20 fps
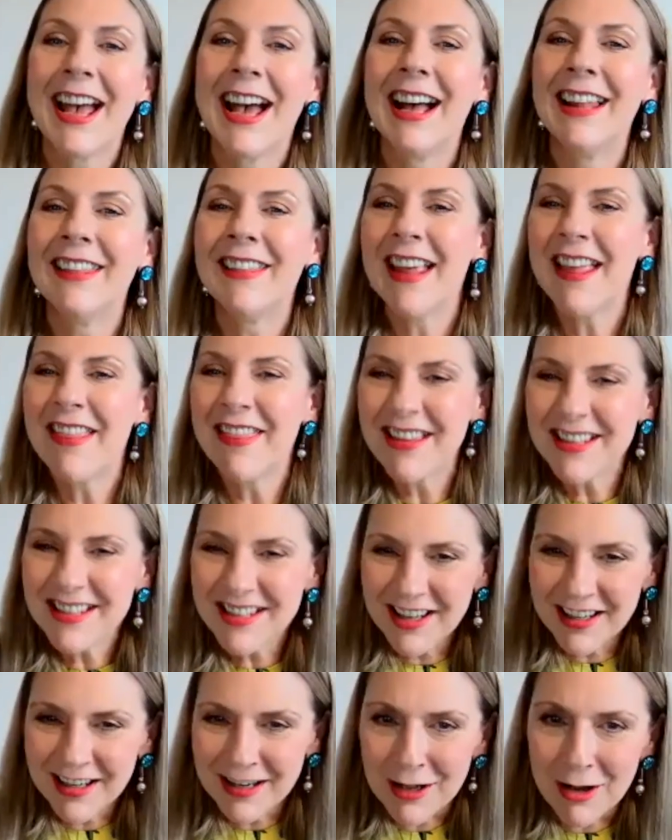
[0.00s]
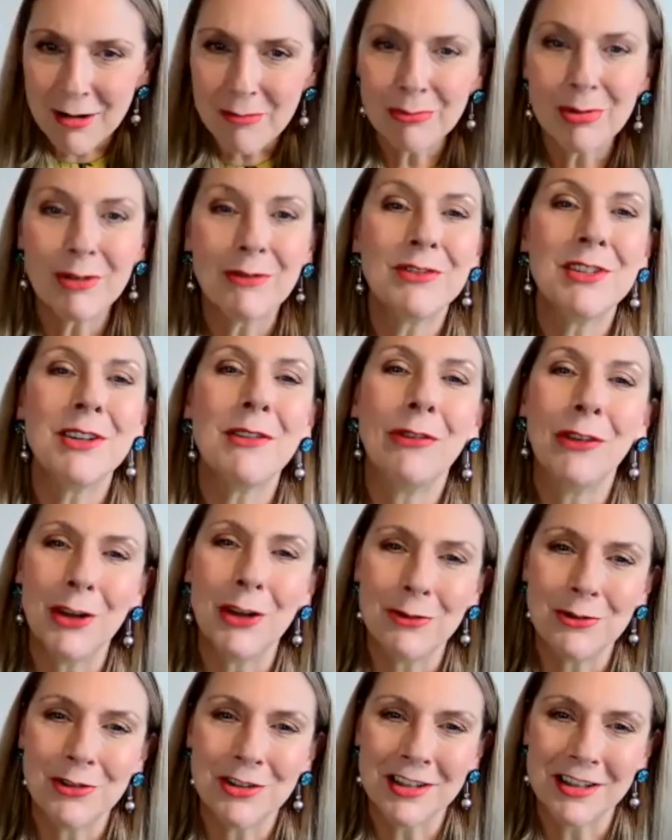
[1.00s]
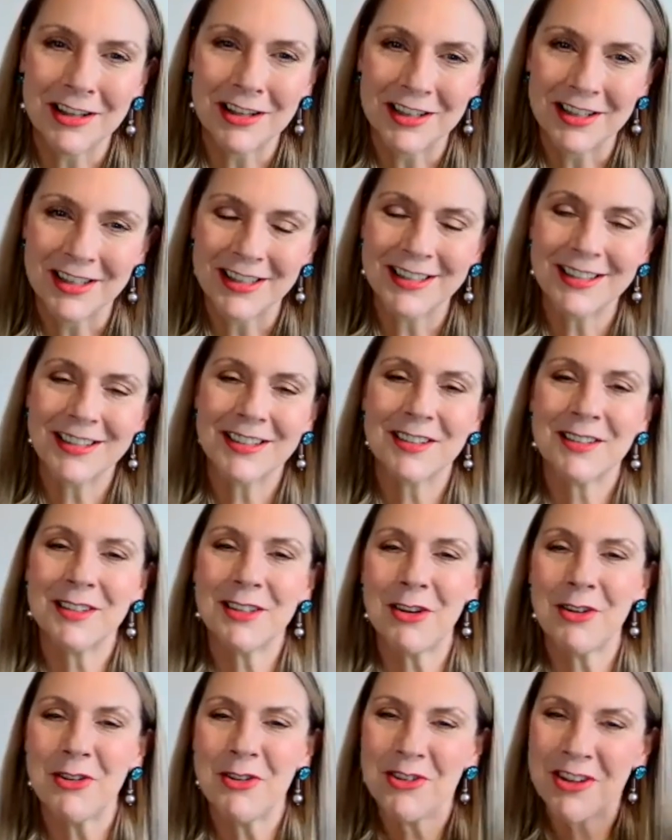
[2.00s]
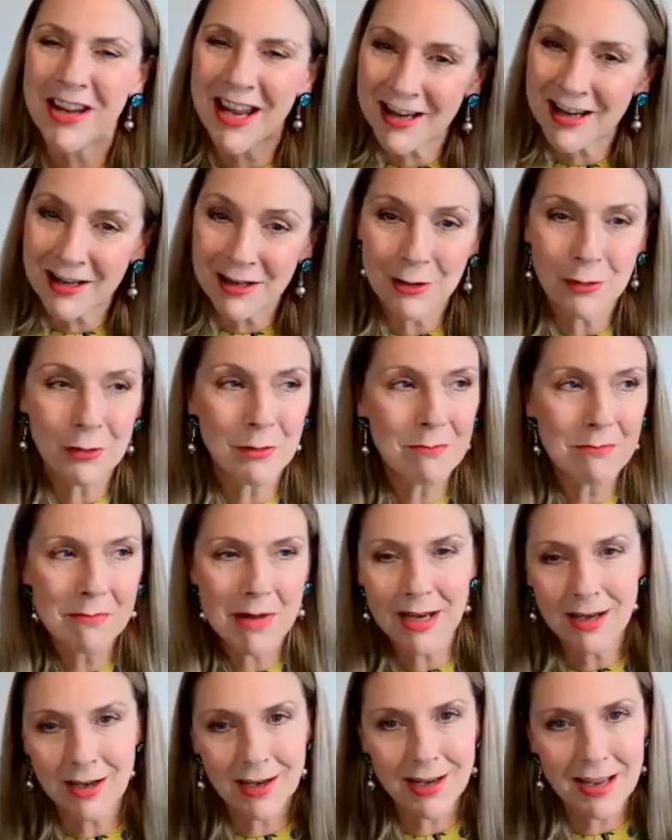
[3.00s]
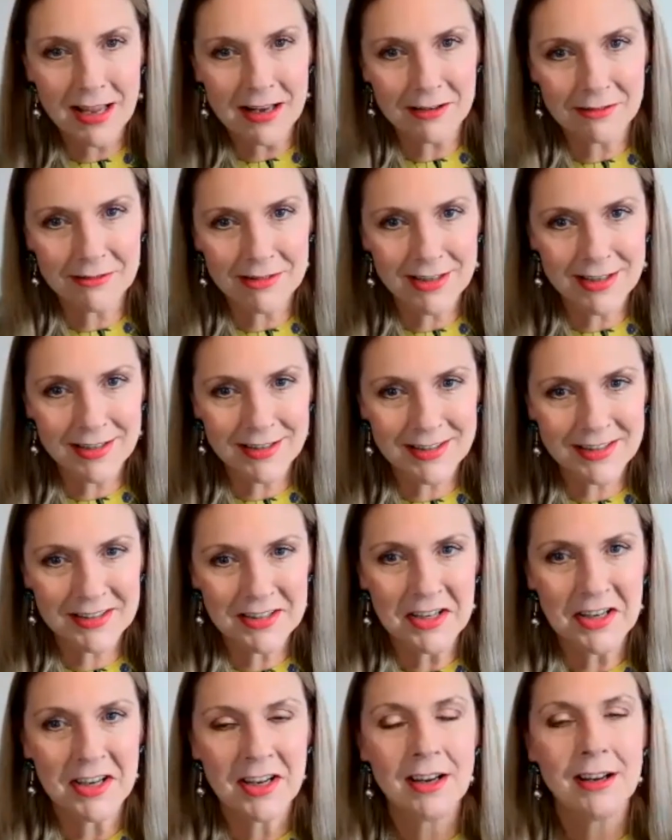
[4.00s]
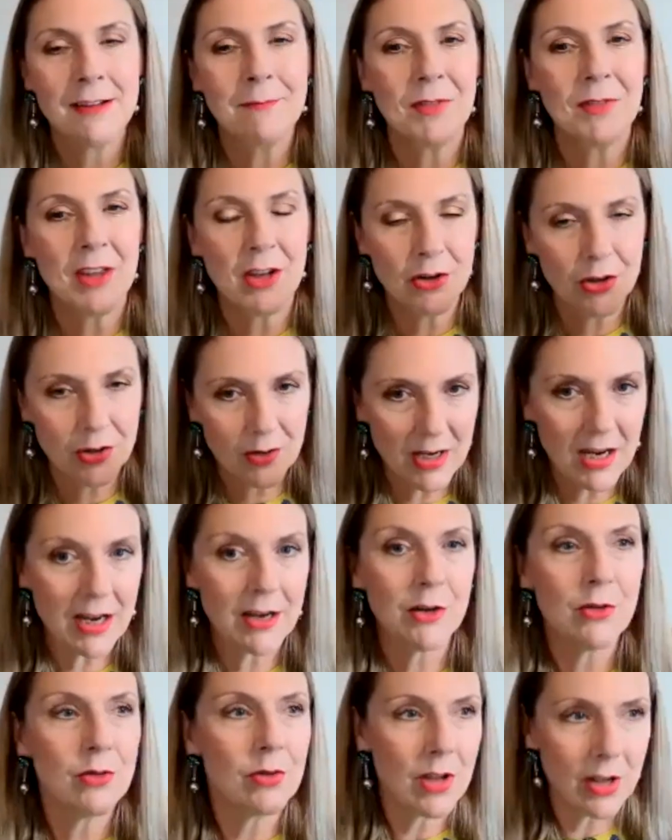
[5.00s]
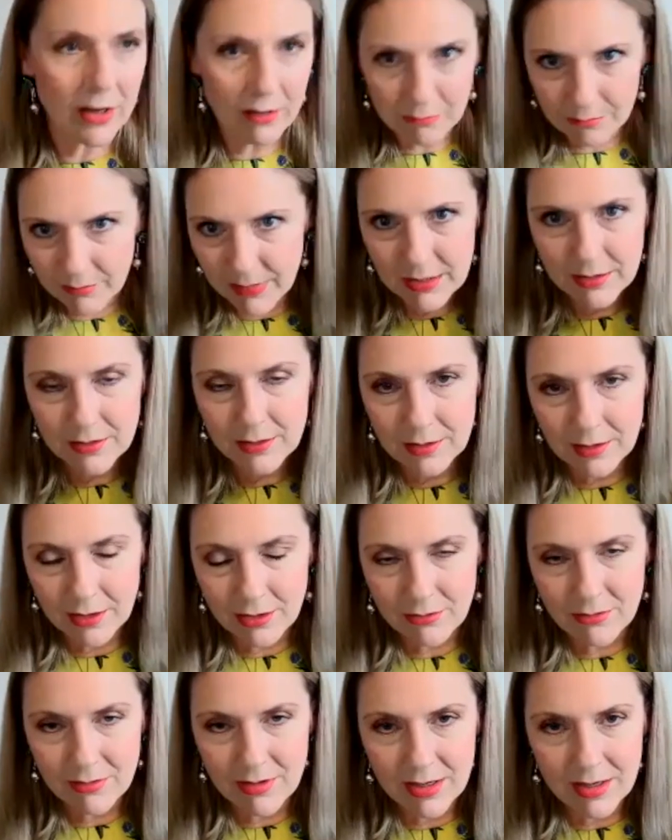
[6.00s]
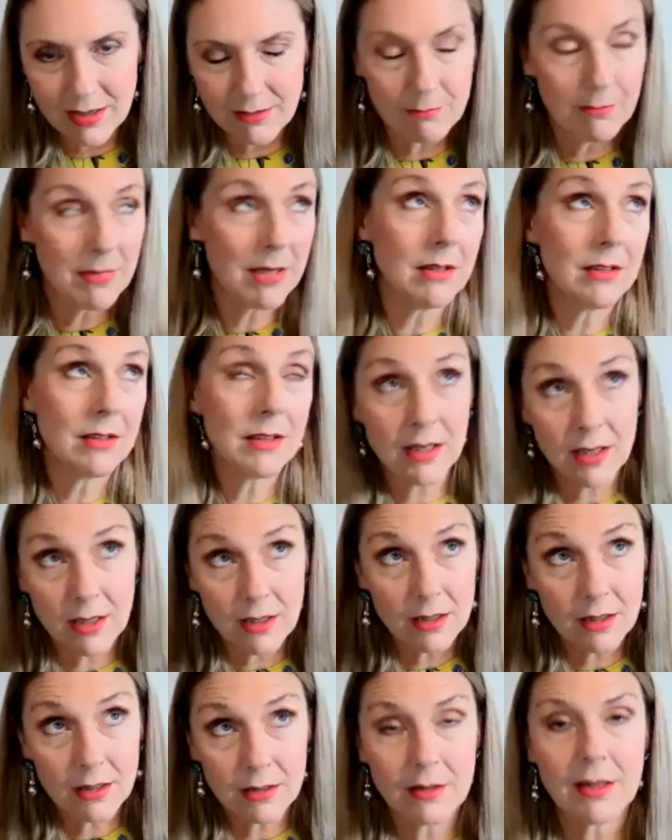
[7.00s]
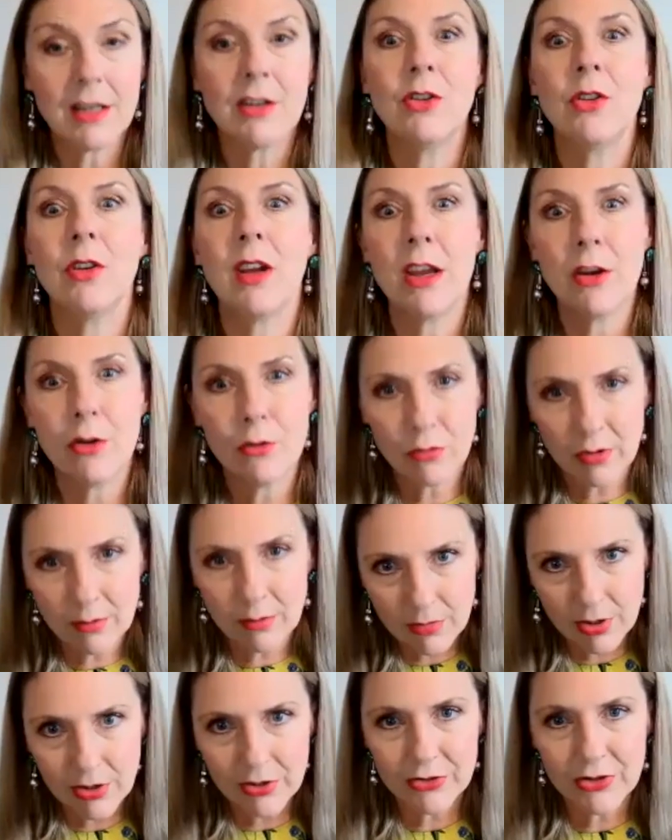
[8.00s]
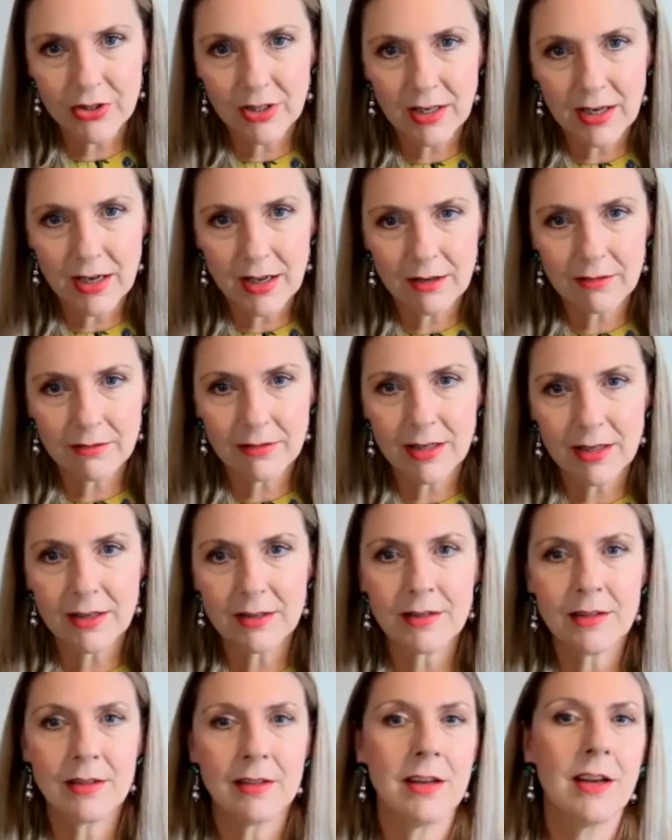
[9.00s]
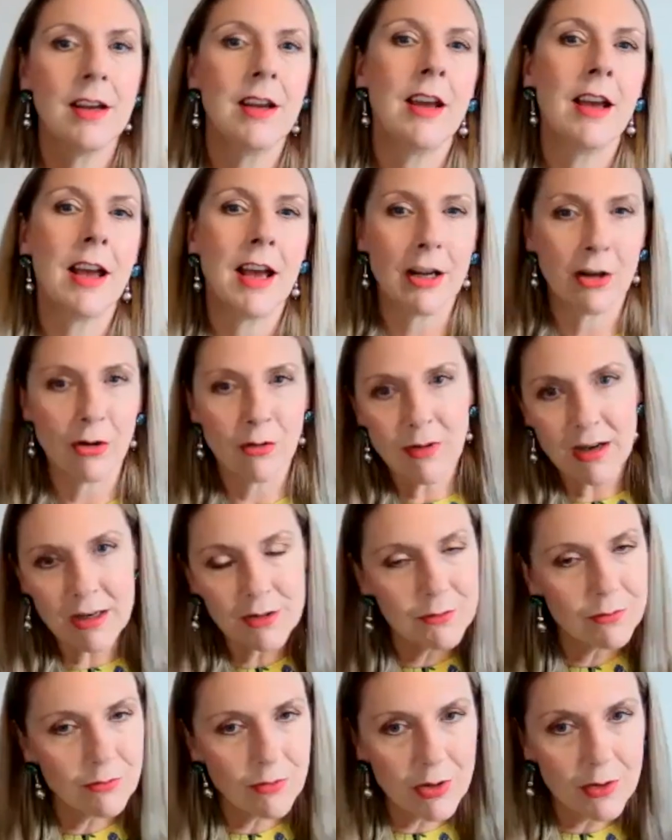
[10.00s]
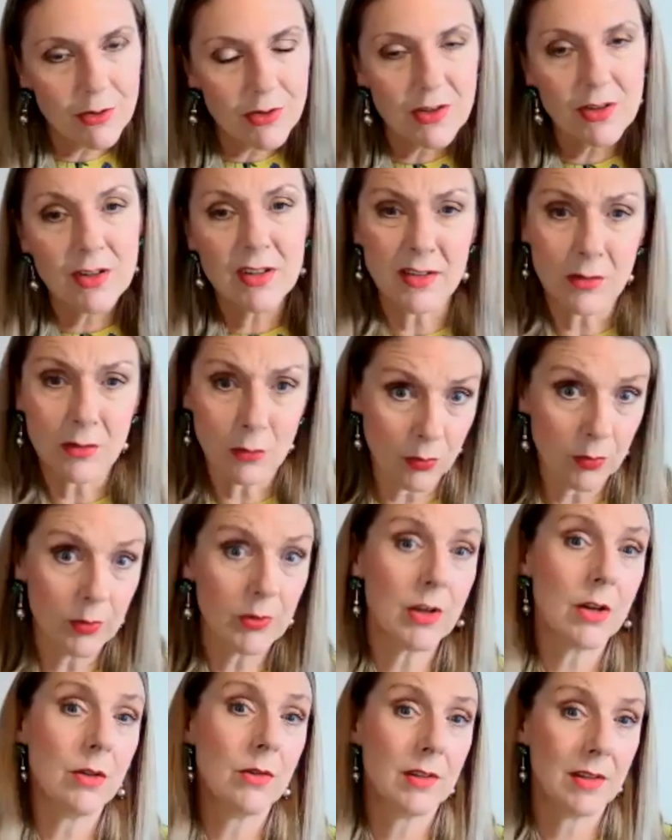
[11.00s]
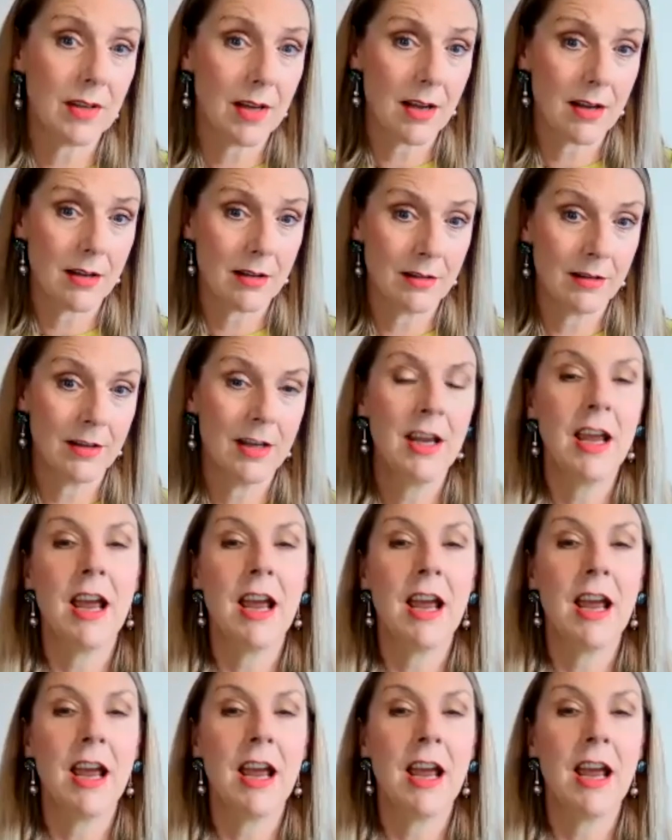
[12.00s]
and then there's like a number of diffusion lines. So you get your mega galleries, then you get your kind of mid-tier, then you get your emerging galleries and grassroots that also sell.